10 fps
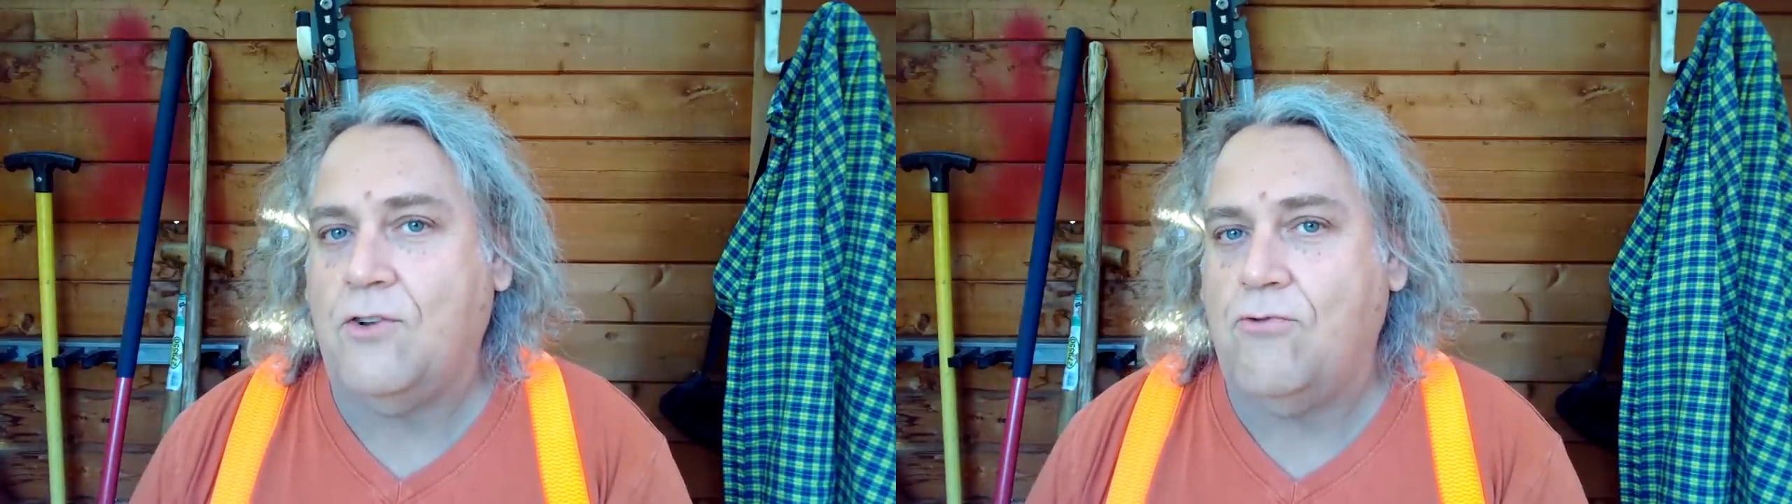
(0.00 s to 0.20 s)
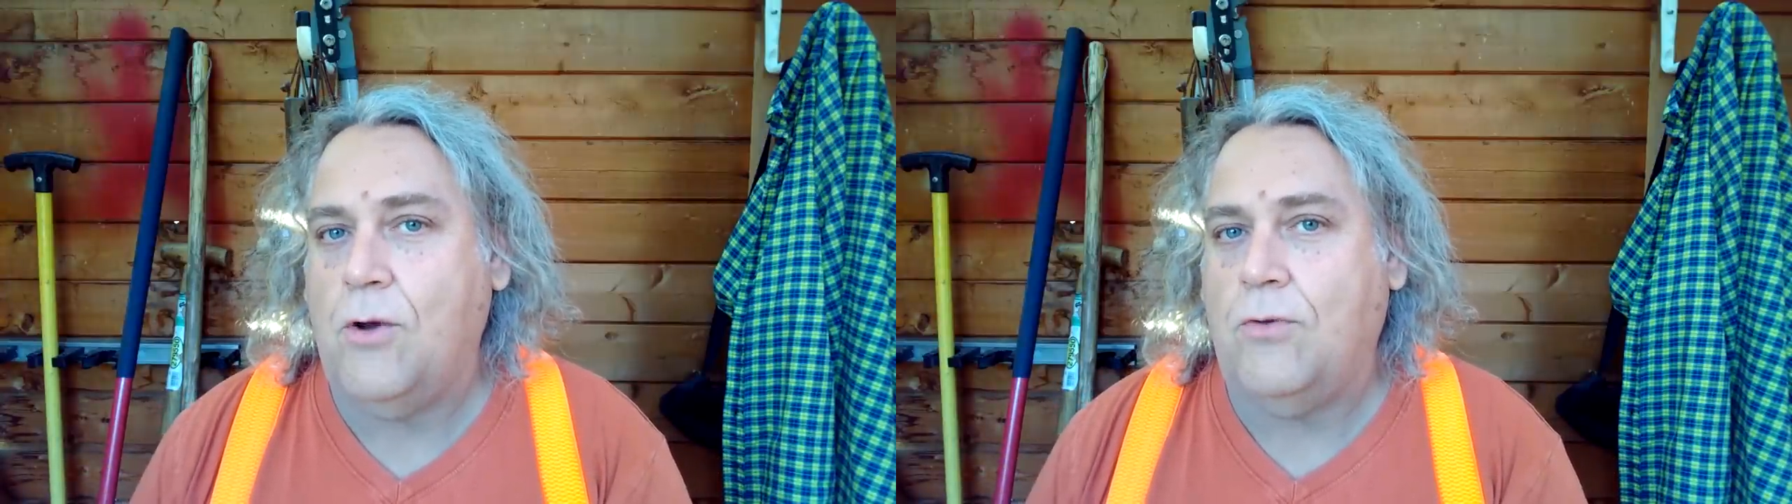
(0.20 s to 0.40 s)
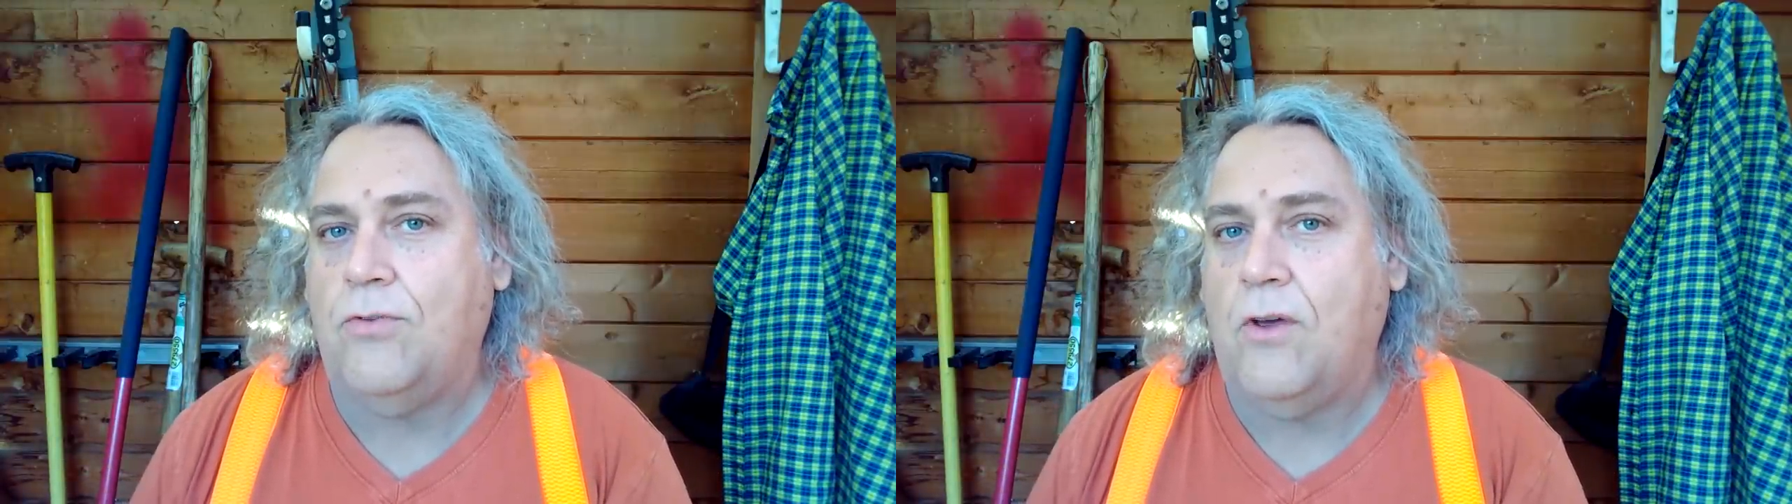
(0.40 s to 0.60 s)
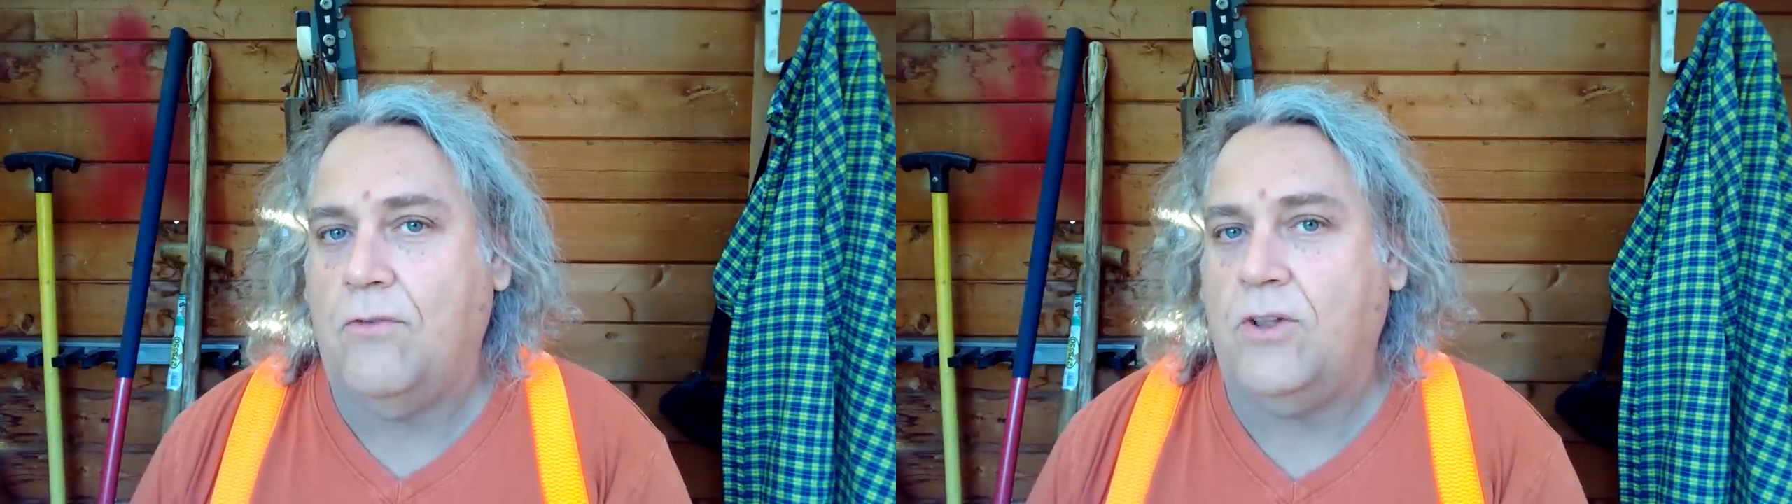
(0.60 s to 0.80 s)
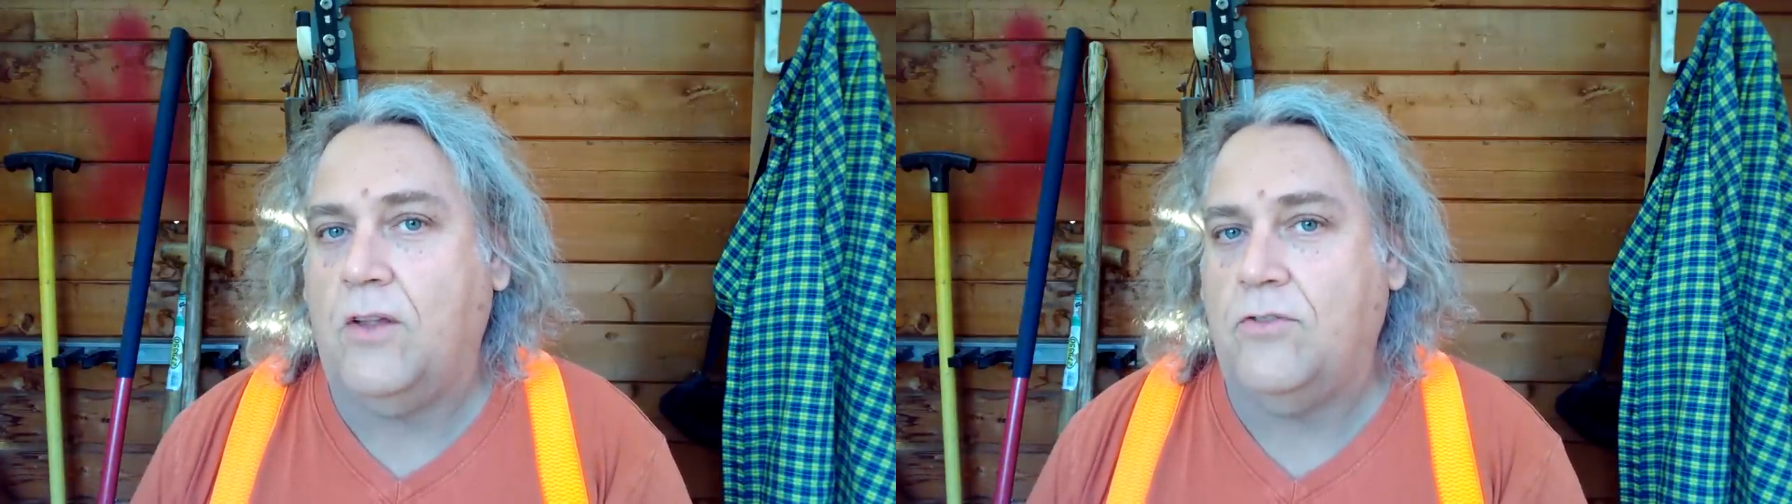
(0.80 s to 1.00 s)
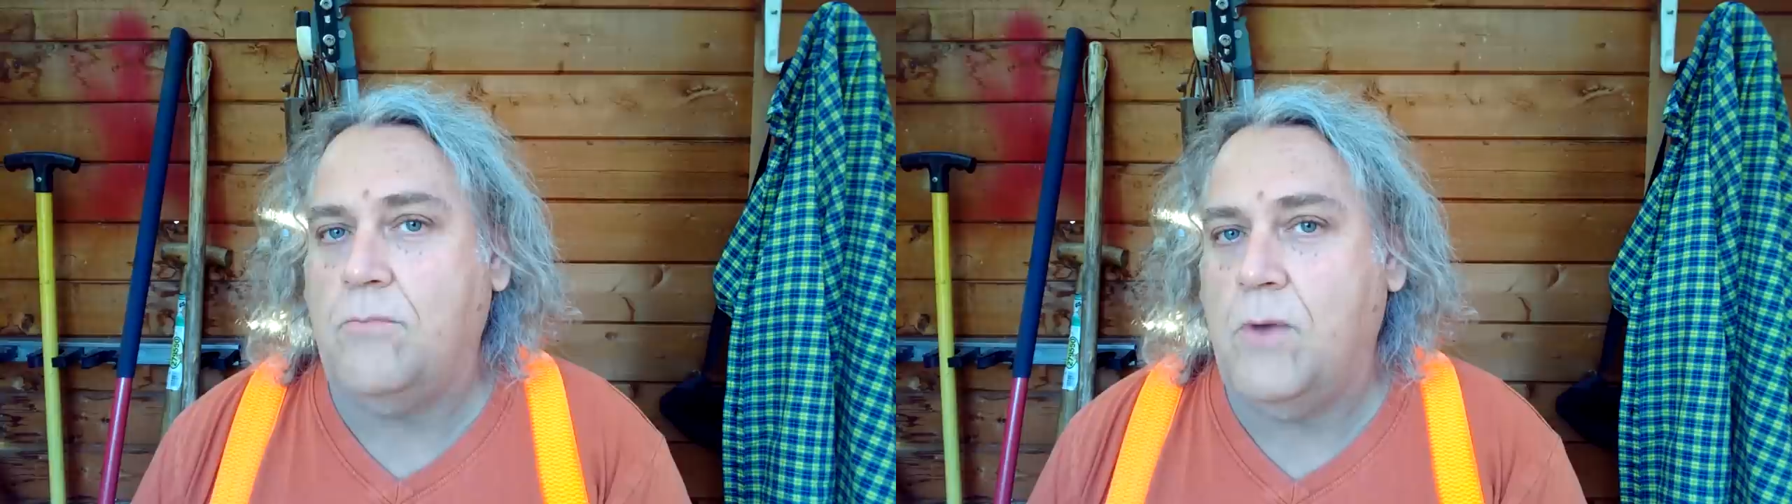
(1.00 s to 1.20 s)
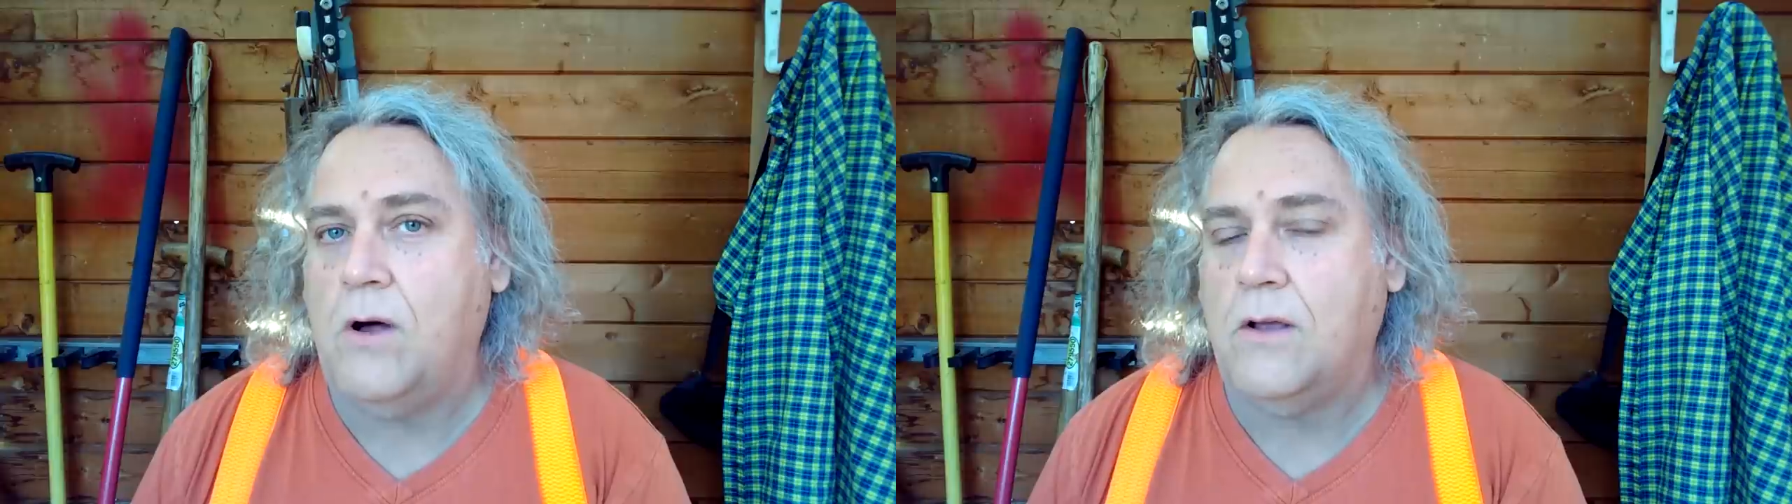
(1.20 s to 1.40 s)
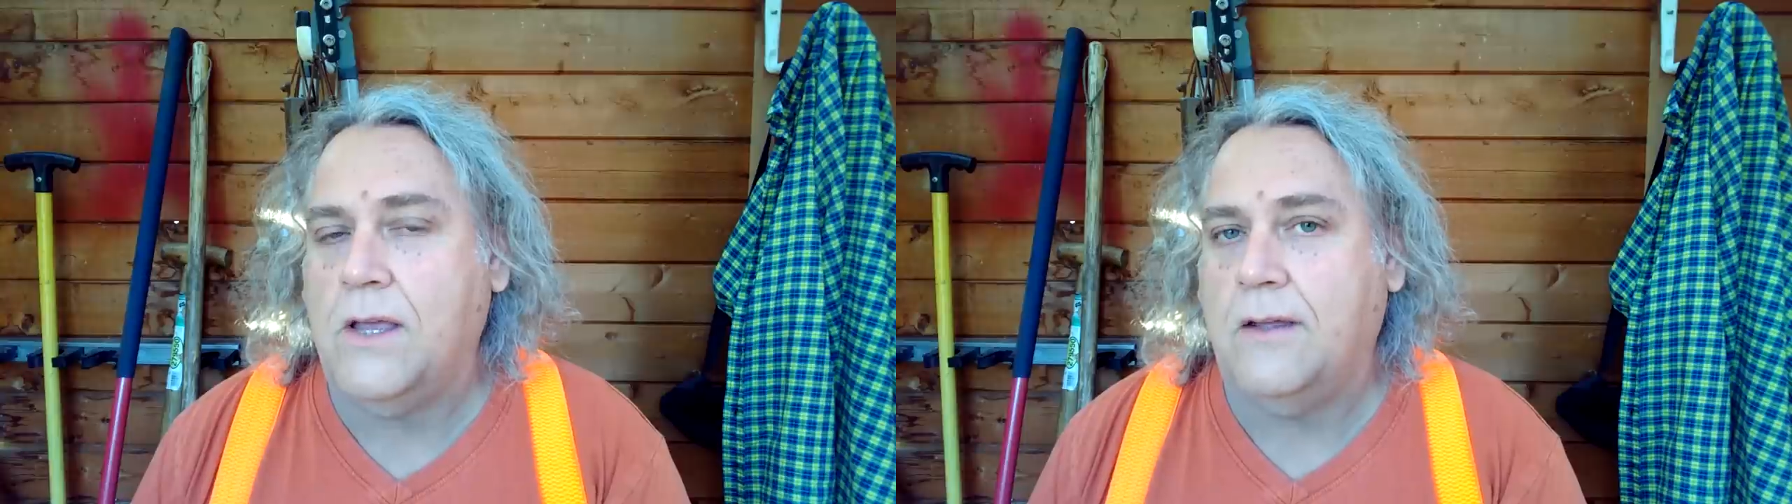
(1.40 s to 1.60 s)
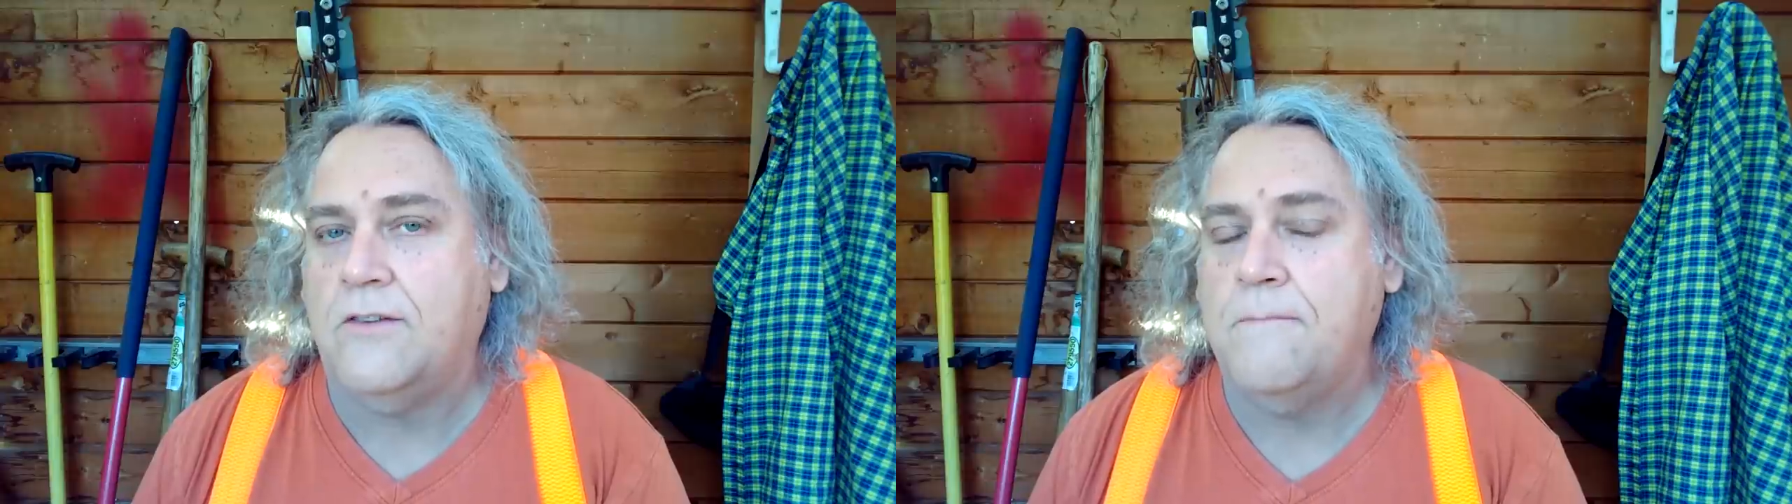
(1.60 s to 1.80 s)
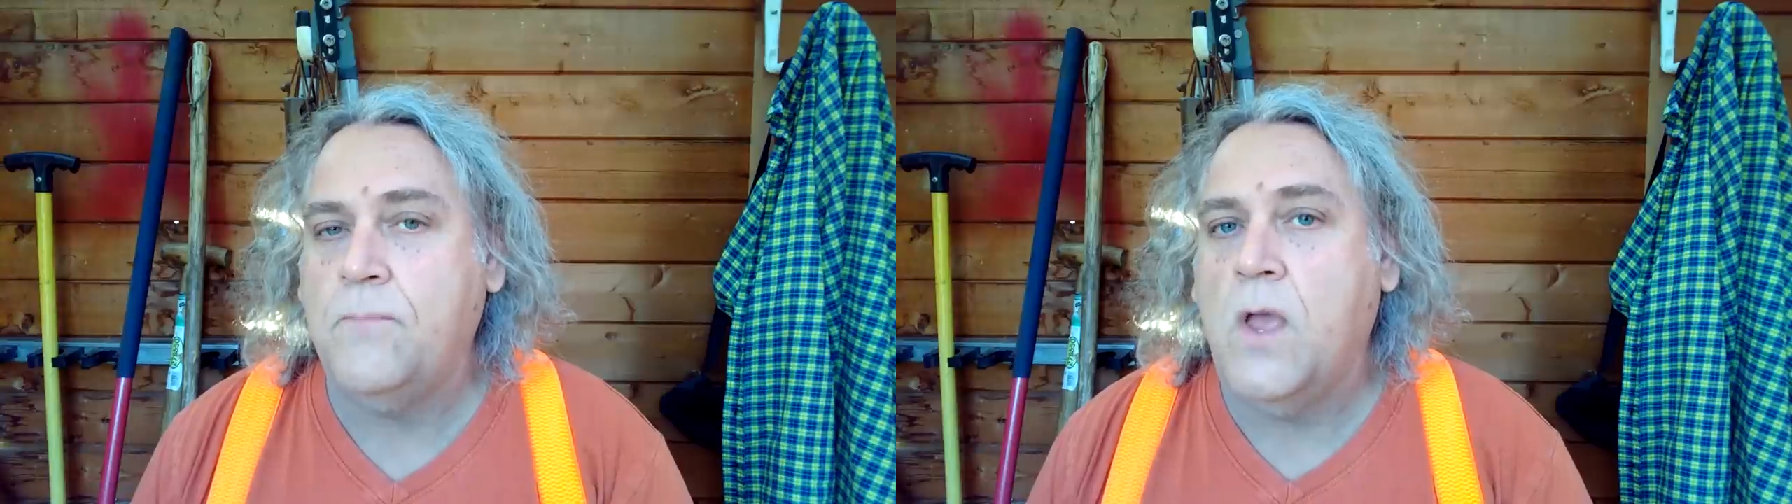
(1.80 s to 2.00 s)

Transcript: growth of London market.